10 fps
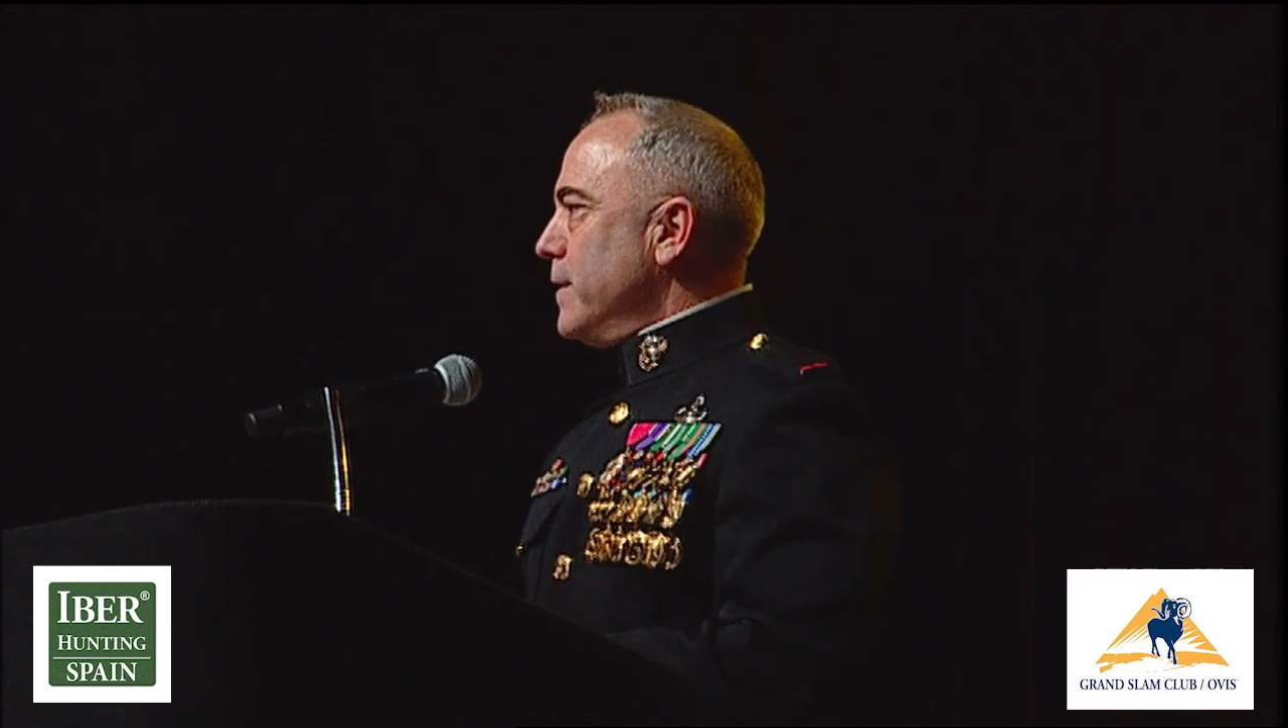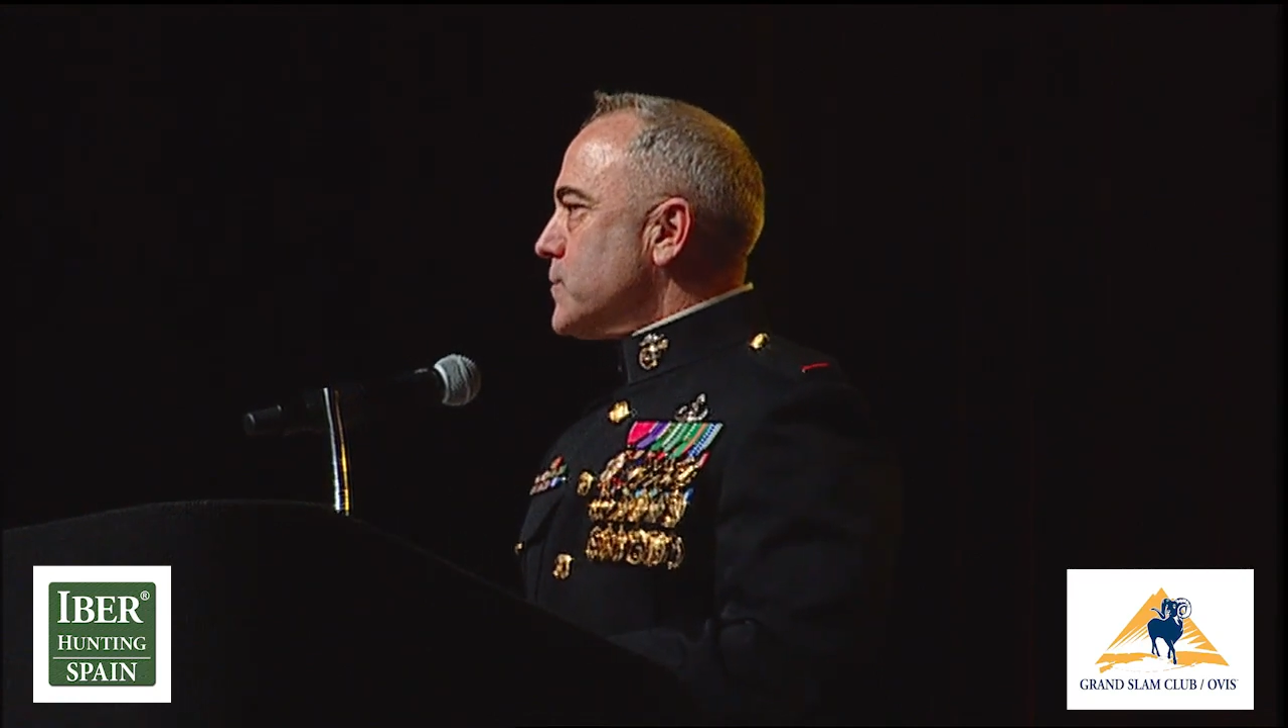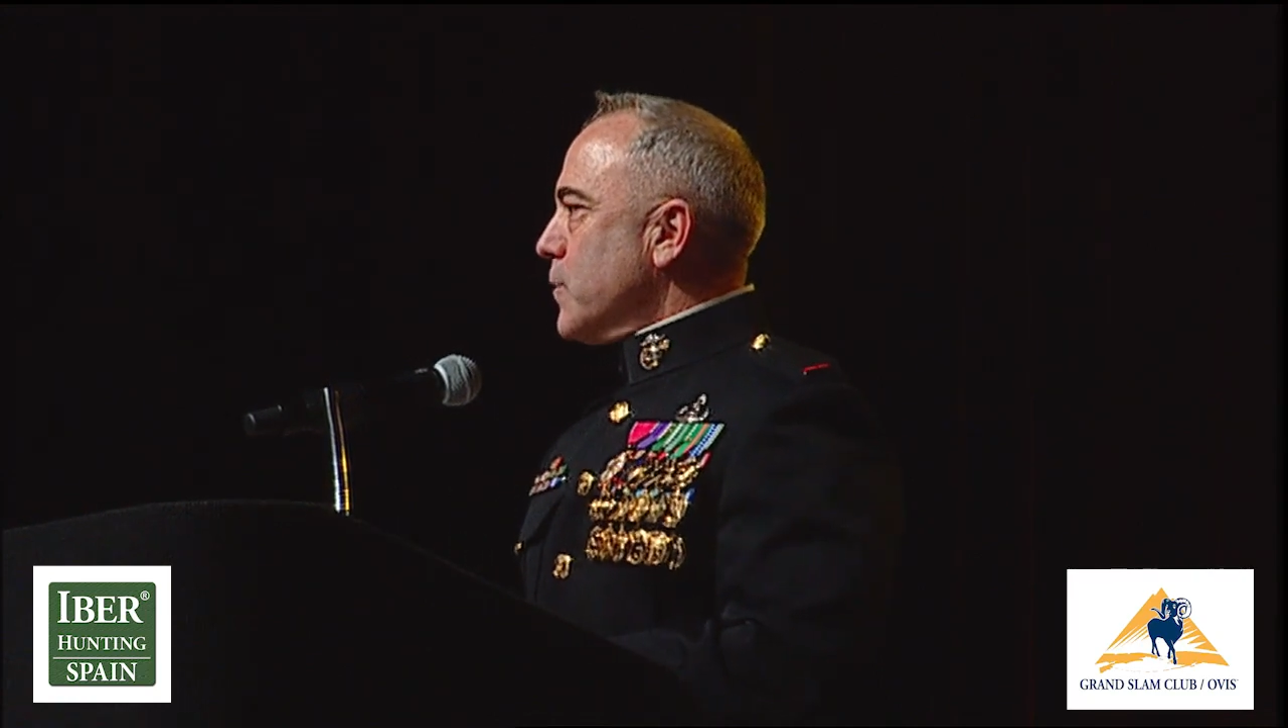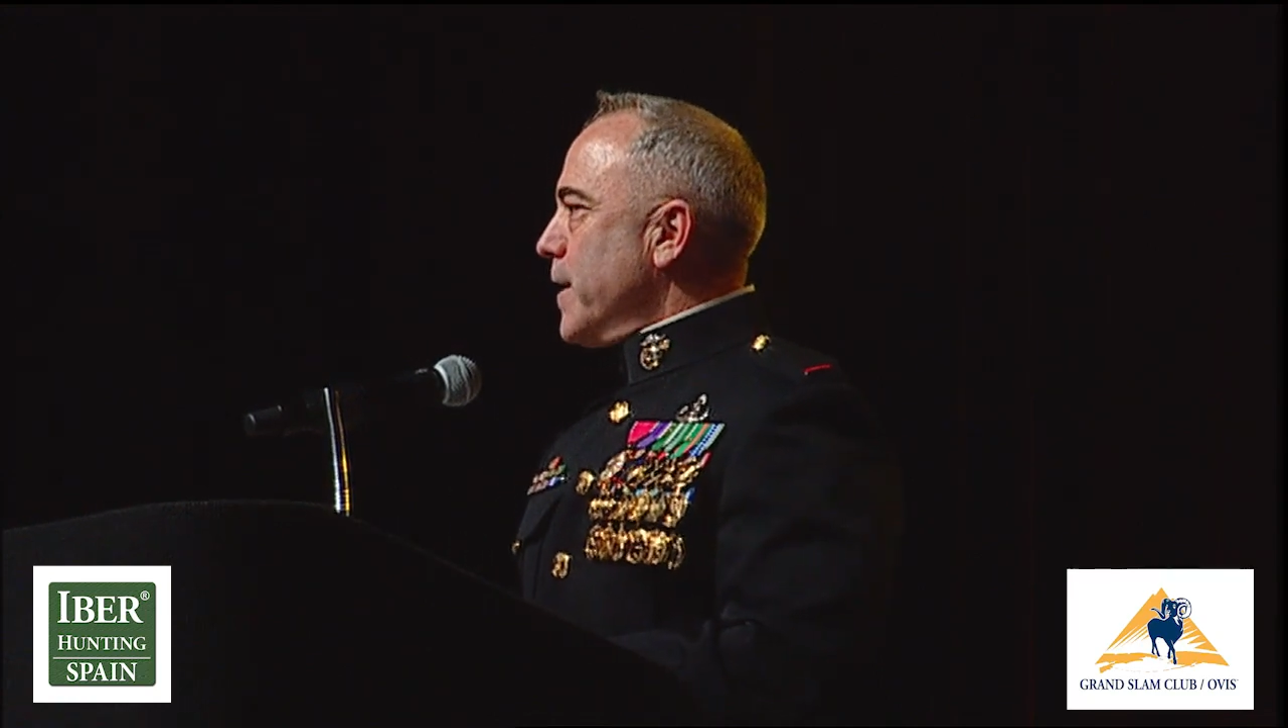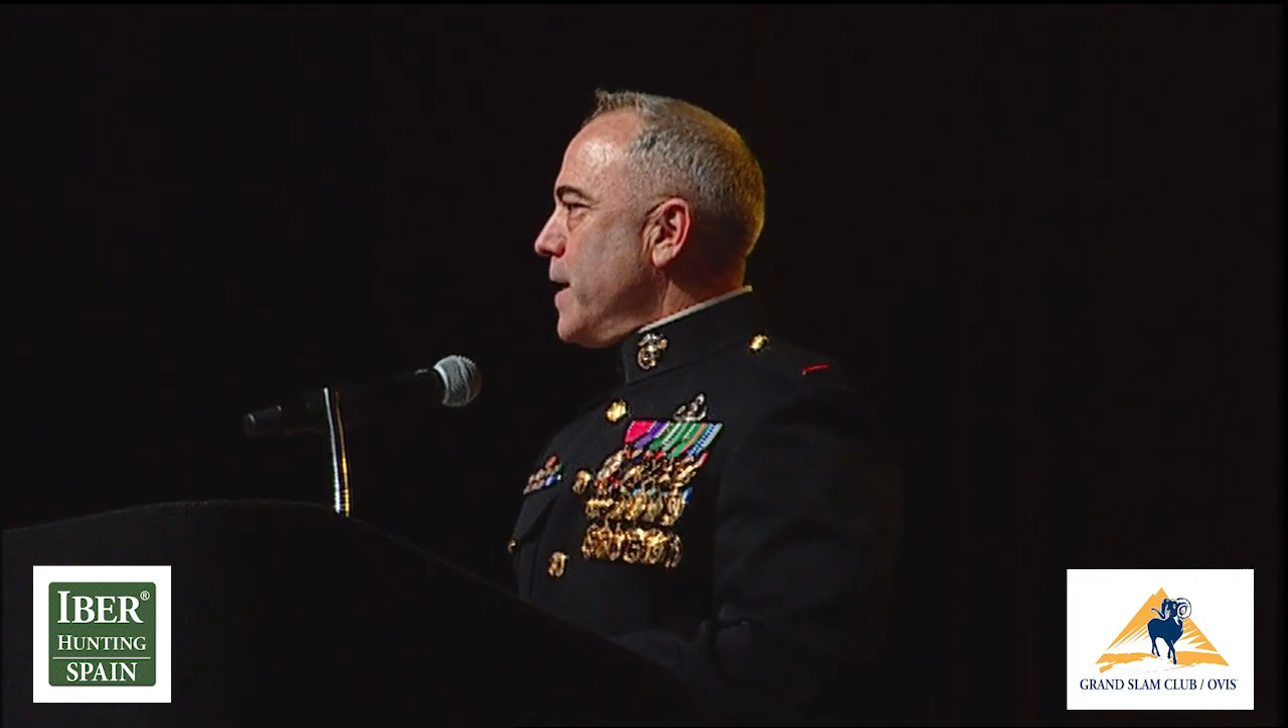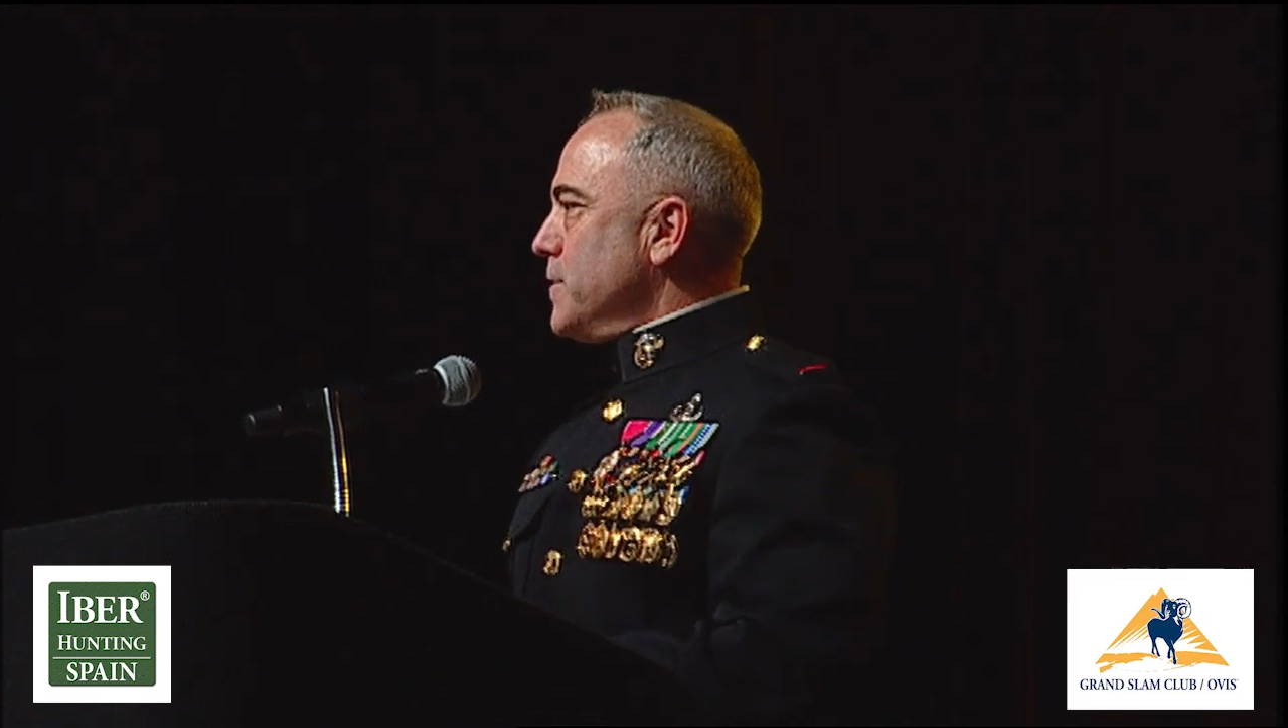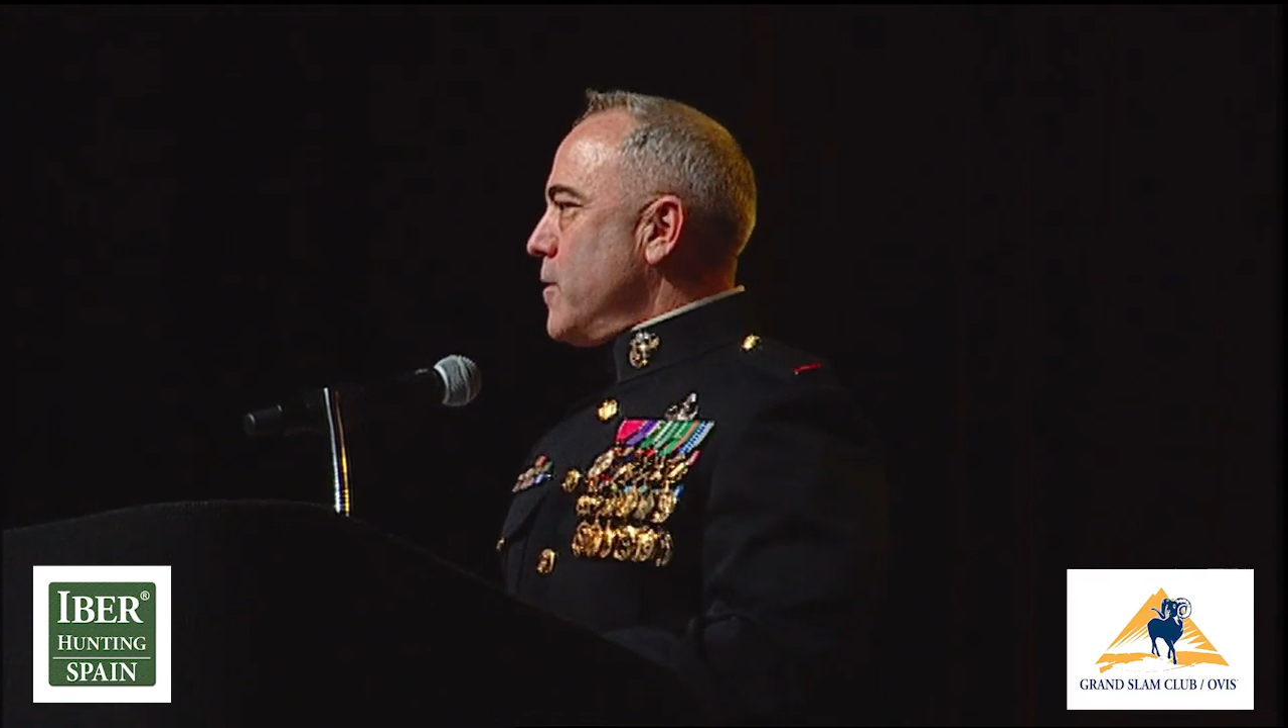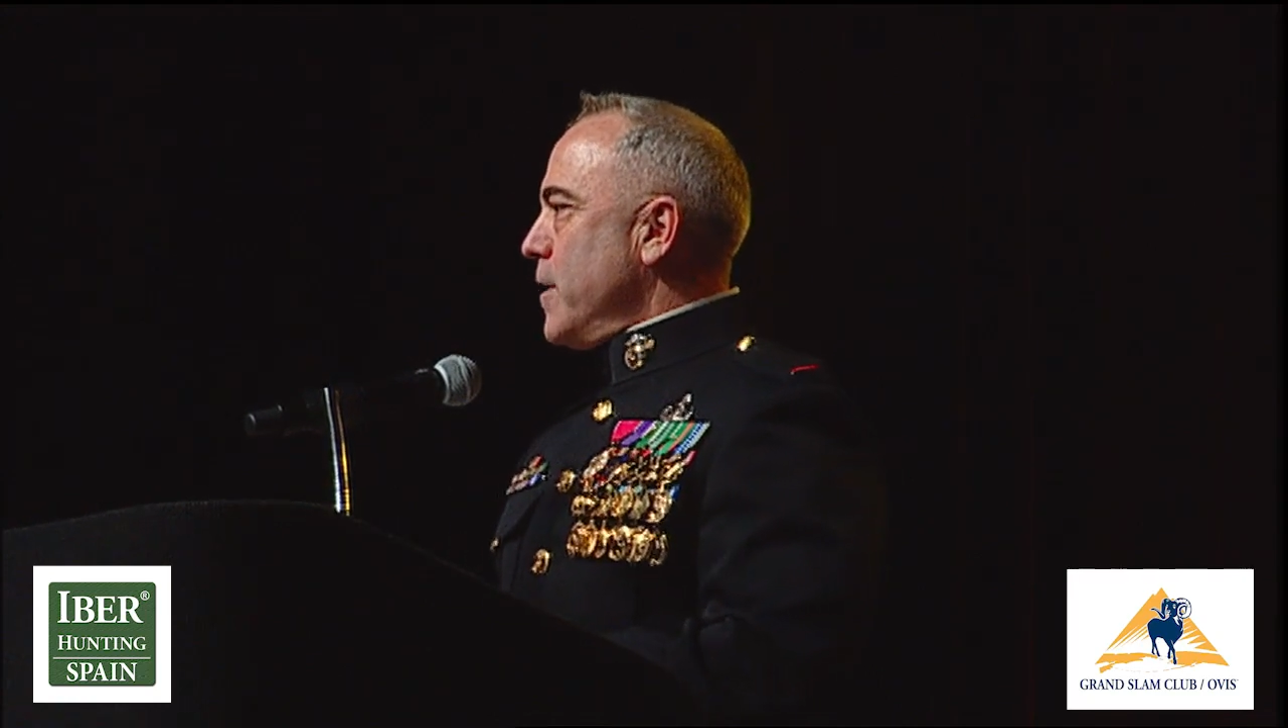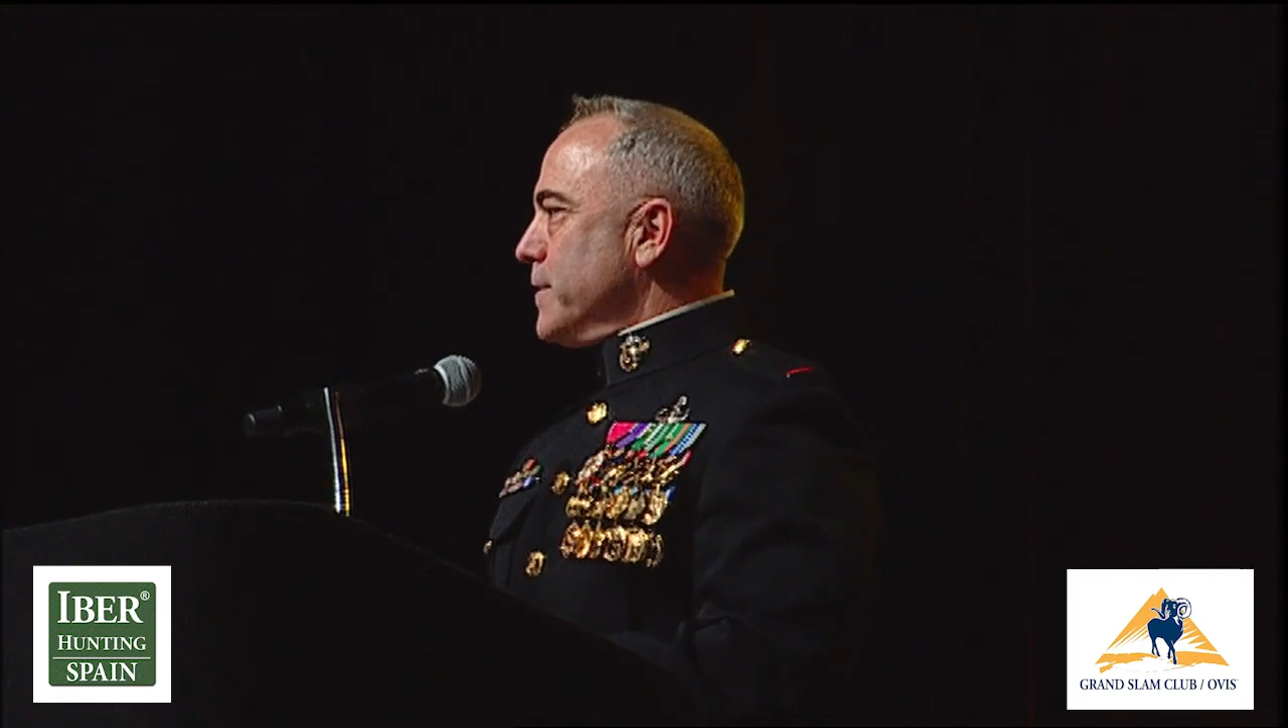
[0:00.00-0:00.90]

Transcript: so we had no